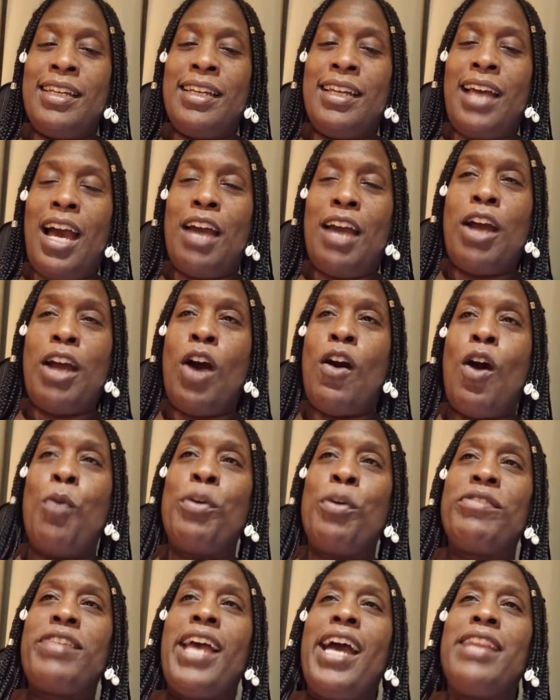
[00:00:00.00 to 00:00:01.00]
And I
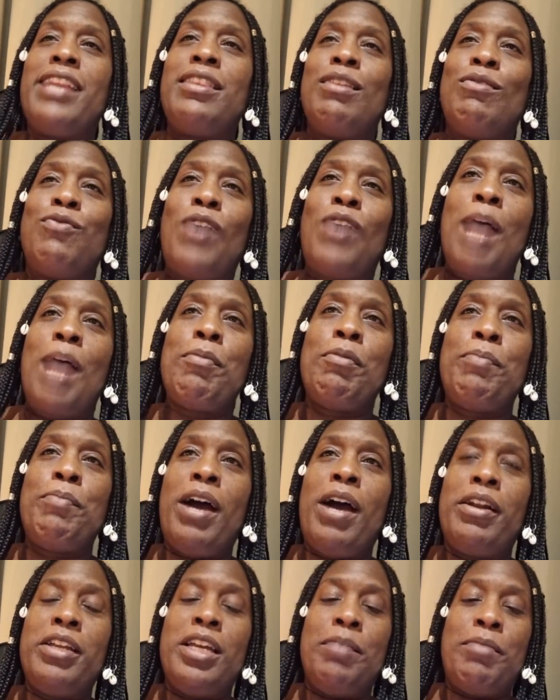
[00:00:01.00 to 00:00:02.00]
always had this vibe
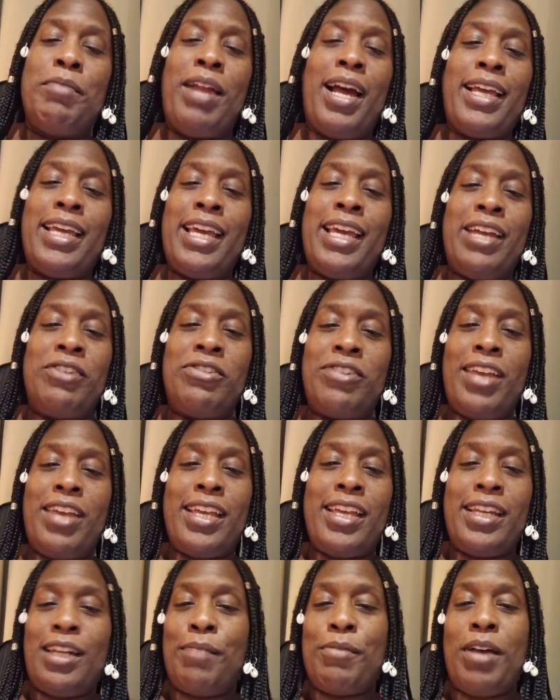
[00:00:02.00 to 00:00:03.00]
about him, and I can't
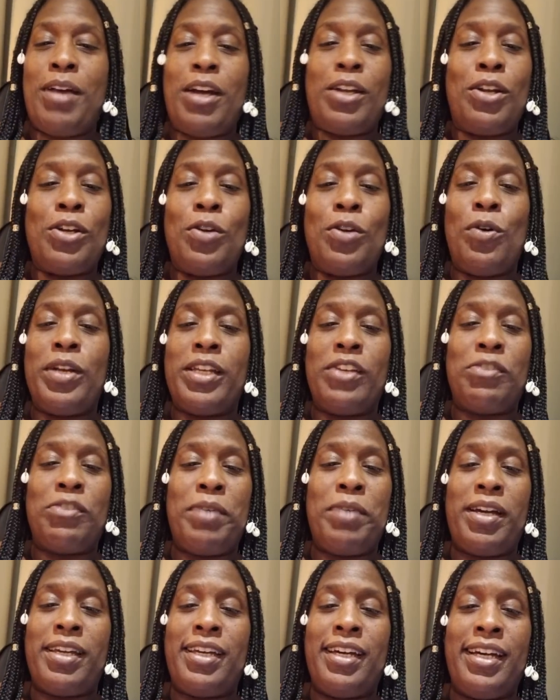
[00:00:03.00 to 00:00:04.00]
shake it. I'm not going to go against
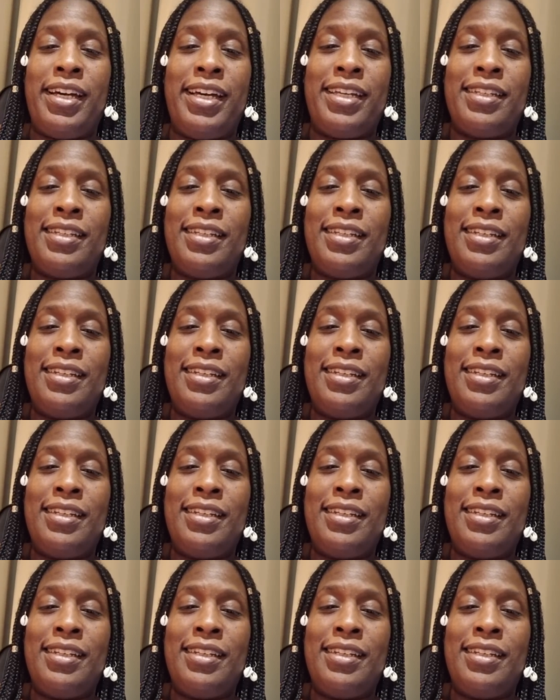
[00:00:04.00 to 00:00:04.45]
my gut.